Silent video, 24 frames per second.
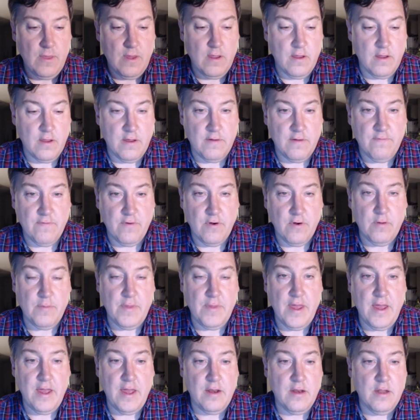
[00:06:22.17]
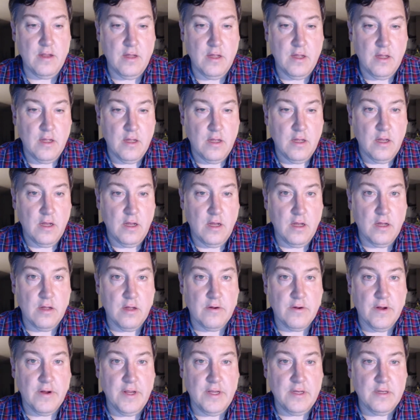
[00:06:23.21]
Confirm that. All
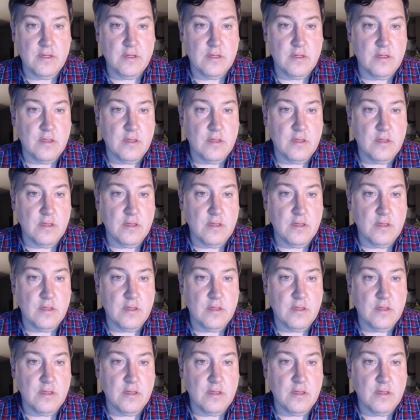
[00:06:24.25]
right.